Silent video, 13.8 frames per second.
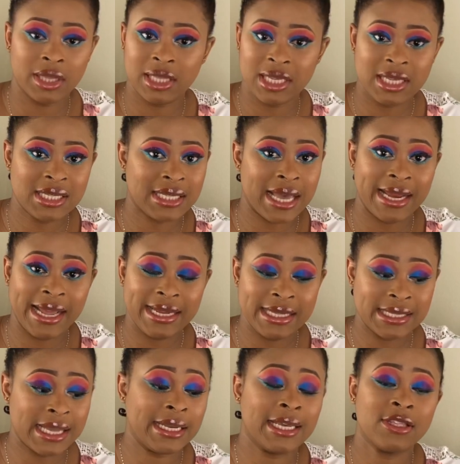this and I
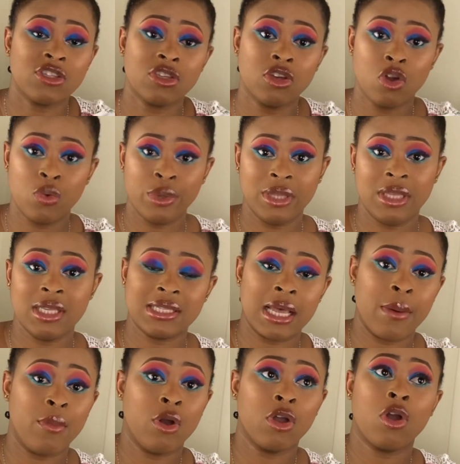decided to go with this.
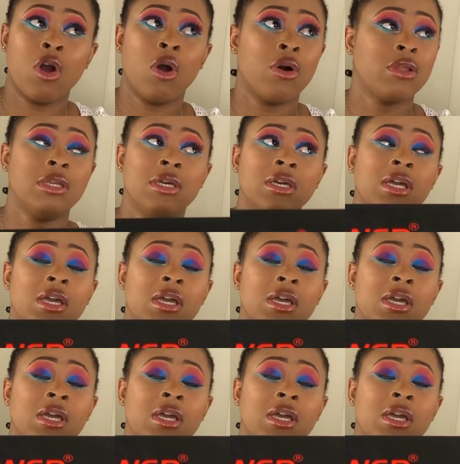Among all the